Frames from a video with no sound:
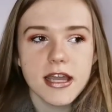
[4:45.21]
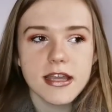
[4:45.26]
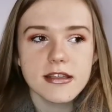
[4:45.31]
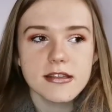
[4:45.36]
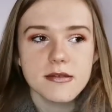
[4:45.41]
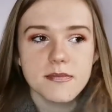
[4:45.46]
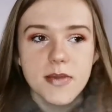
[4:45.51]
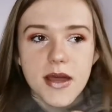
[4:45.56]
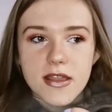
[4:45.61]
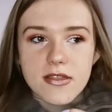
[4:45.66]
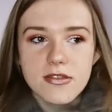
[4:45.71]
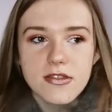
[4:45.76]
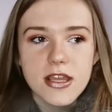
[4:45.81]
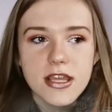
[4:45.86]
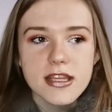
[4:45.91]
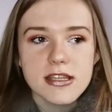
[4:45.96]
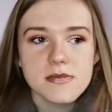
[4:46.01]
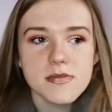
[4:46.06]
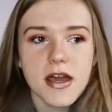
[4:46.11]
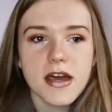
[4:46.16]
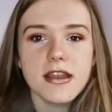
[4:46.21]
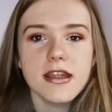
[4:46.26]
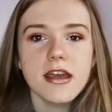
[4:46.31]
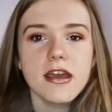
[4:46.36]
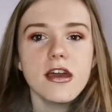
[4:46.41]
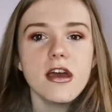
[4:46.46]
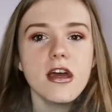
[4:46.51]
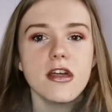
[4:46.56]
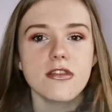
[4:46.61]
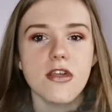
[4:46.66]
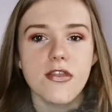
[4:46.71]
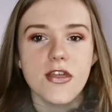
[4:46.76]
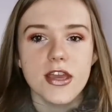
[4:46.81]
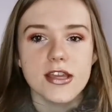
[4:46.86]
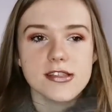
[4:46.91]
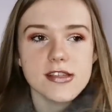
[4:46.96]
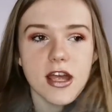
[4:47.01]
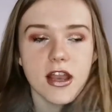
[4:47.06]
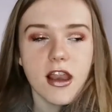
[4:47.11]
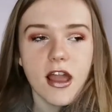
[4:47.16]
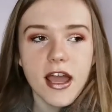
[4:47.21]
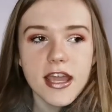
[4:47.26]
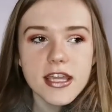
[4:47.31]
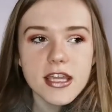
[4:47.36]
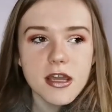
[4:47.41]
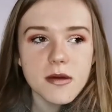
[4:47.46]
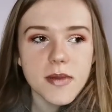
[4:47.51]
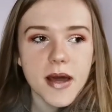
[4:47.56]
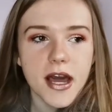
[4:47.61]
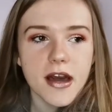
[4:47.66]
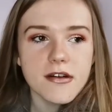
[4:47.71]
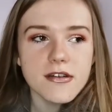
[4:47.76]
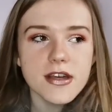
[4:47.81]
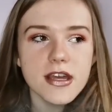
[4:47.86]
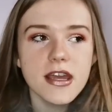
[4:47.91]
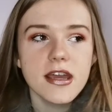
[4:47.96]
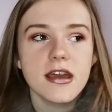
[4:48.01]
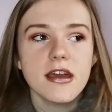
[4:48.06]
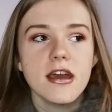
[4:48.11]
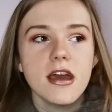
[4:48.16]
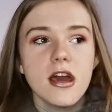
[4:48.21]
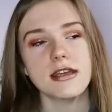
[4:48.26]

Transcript: like the bad things about it, the things I like about it.